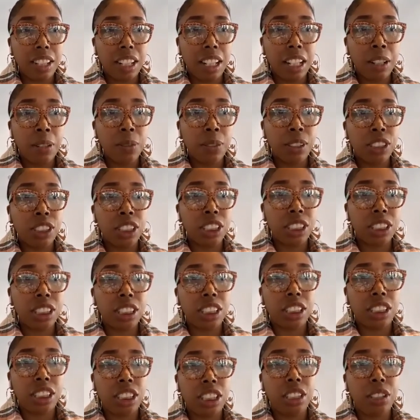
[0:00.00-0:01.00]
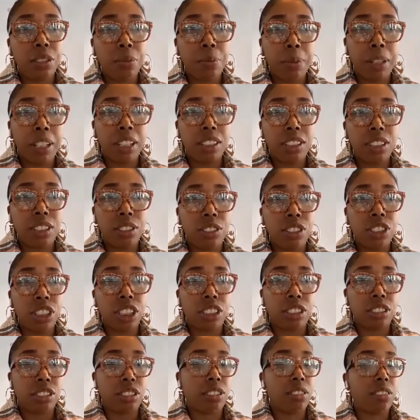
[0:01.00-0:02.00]
it was just an achievement to
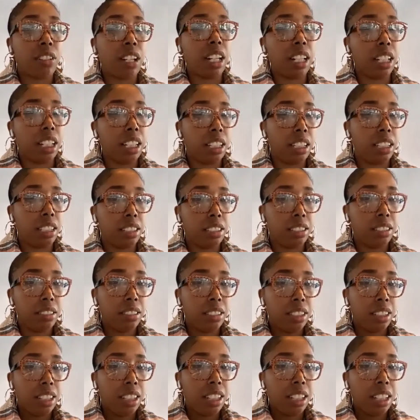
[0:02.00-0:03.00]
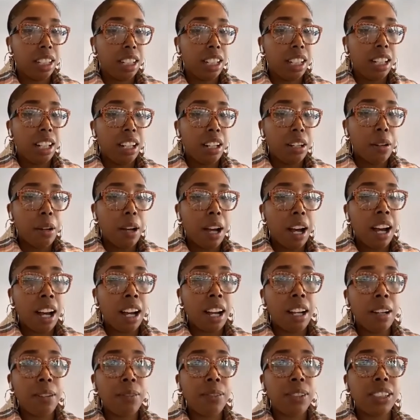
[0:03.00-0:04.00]
just try it.
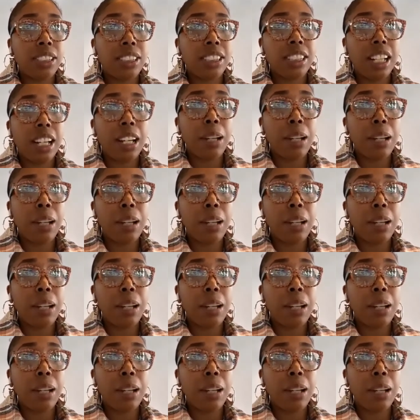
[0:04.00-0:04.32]
I would say